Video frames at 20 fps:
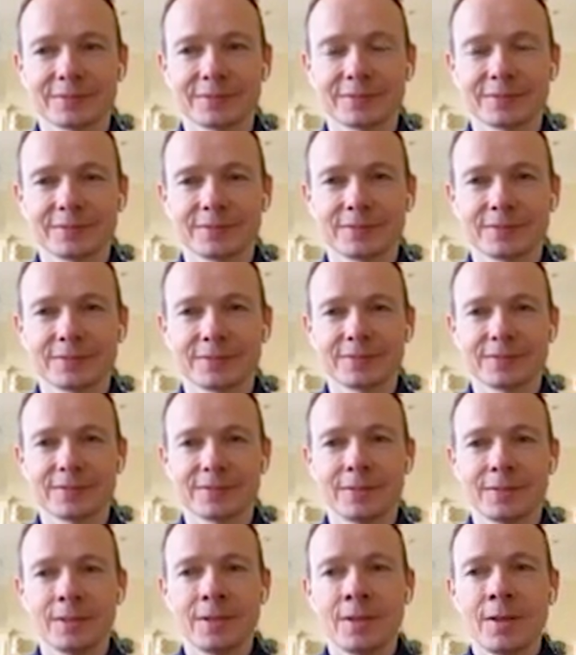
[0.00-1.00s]

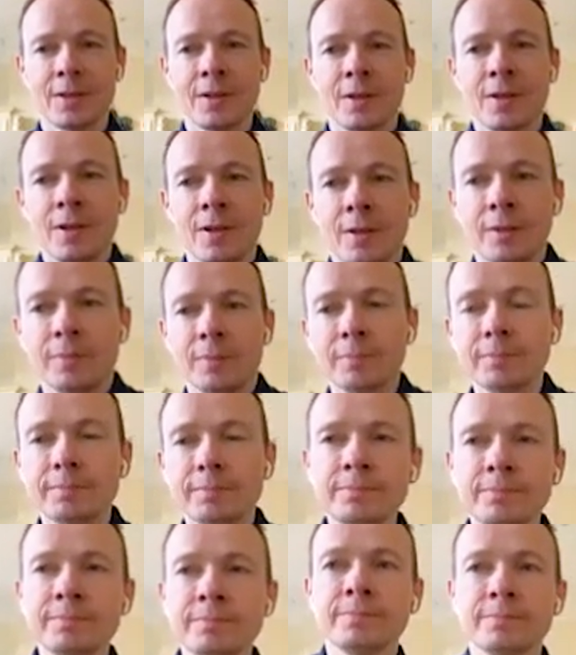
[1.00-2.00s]

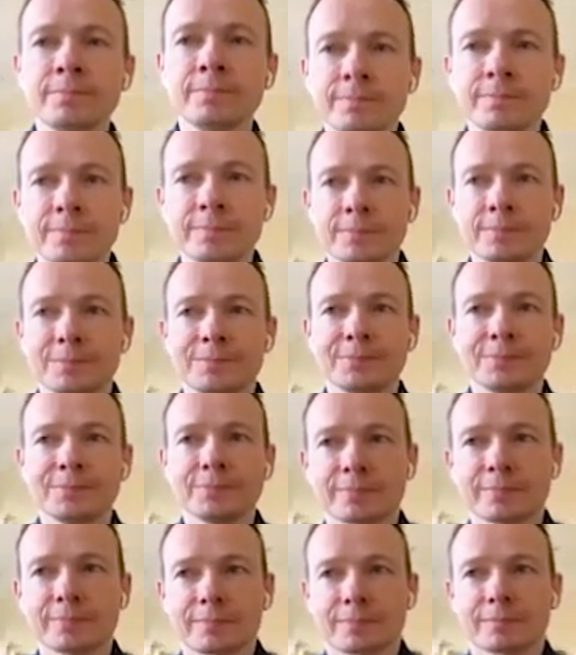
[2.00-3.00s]

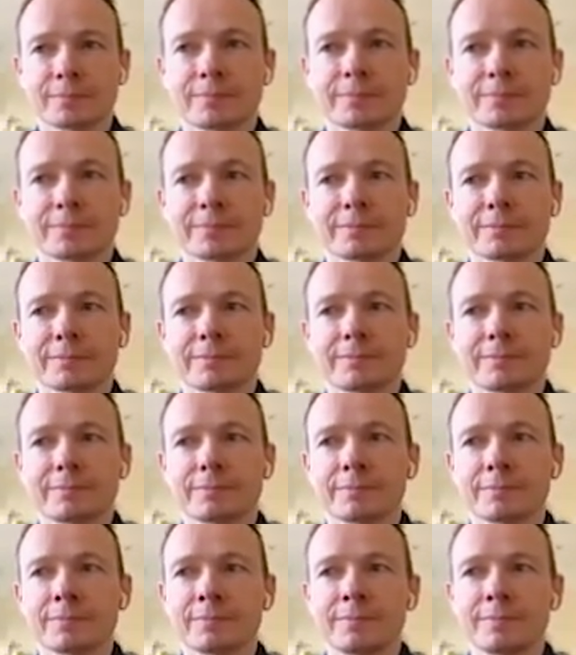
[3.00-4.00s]

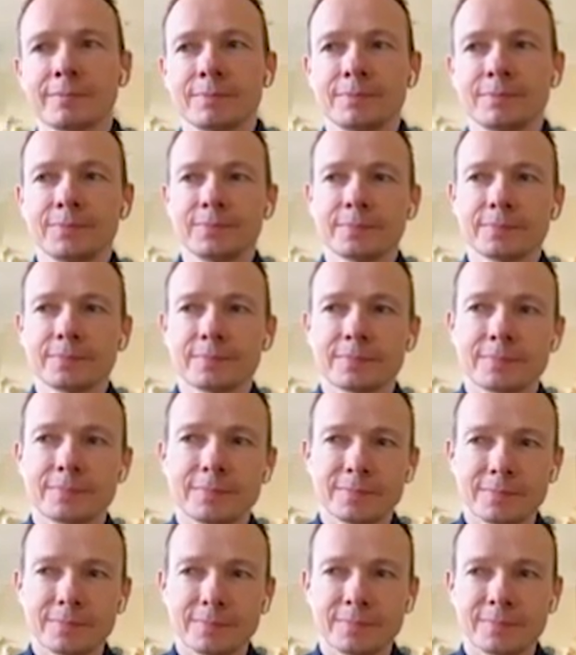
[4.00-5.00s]

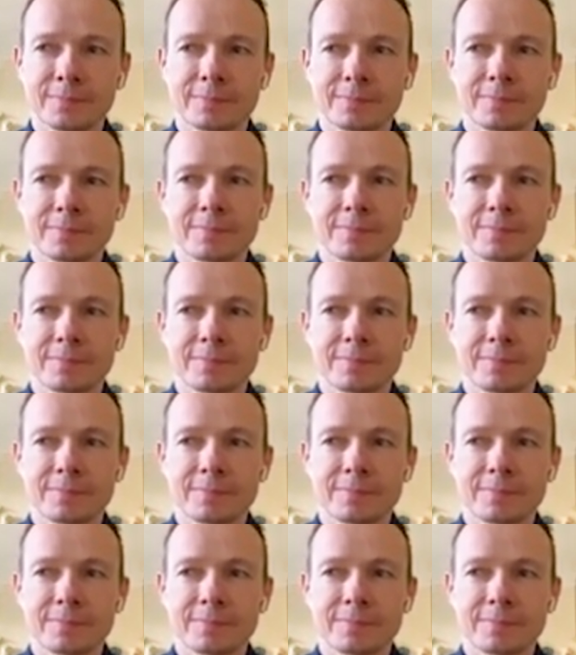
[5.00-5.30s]
The person shown says nothing.